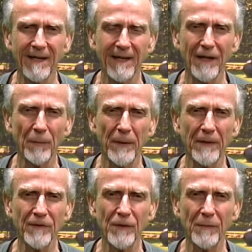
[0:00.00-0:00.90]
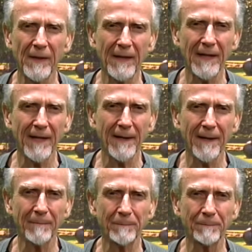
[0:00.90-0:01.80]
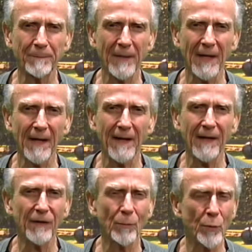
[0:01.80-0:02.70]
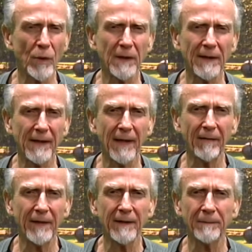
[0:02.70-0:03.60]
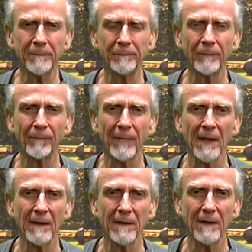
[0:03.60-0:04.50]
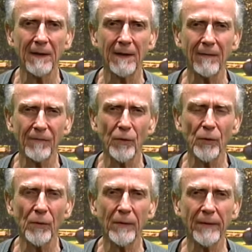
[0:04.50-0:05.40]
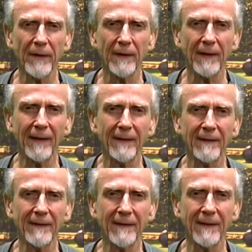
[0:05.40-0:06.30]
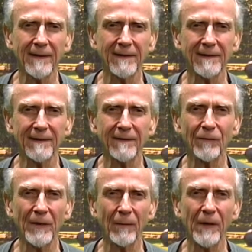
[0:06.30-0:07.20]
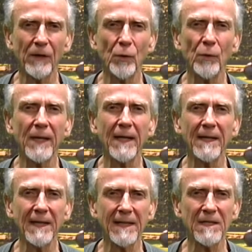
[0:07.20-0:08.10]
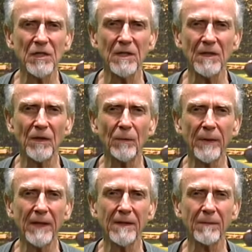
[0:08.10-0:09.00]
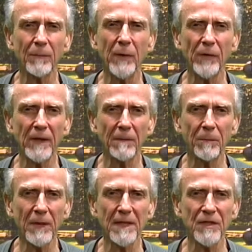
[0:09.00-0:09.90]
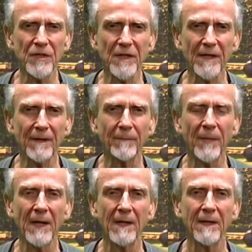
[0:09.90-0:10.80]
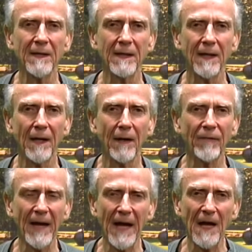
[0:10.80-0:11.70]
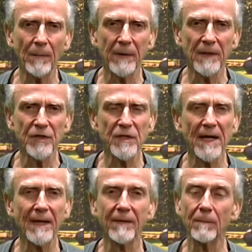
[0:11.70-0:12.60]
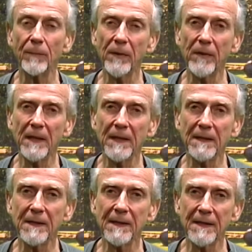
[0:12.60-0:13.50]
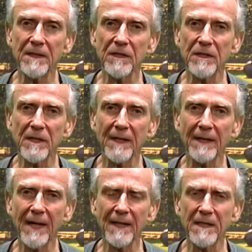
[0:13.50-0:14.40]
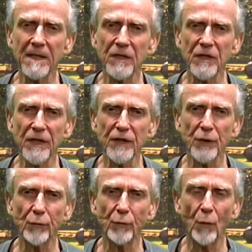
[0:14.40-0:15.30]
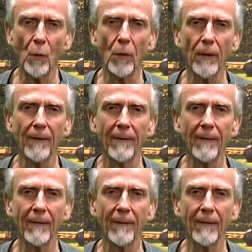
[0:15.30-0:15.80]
appears to be in the Brooklyn area of New York, and we do get a little bit of period piece of the ambience. Now, the period is 1964.